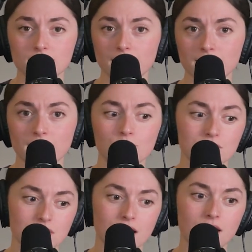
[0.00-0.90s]
And then it
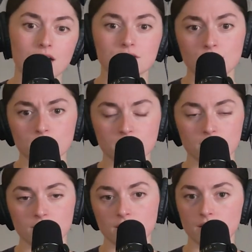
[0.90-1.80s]
was like October.
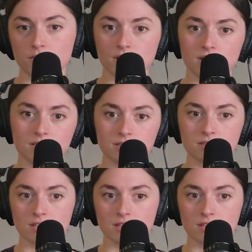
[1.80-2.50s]
And then it was.